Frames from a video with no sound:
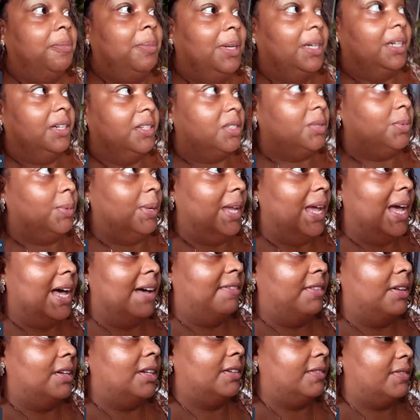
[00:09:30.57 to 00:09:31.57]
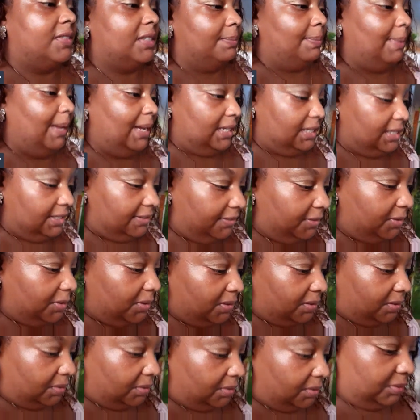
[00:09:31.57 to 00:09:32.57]
because we have enough space
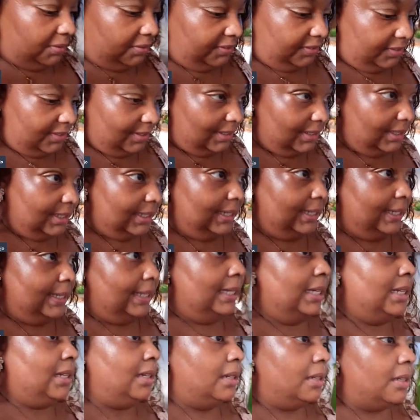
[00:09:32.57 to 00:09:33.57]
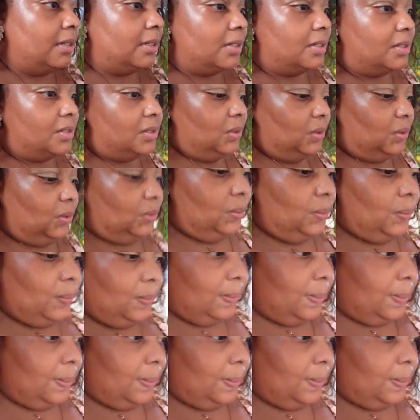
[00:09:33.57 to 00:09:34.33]
for the roof. So,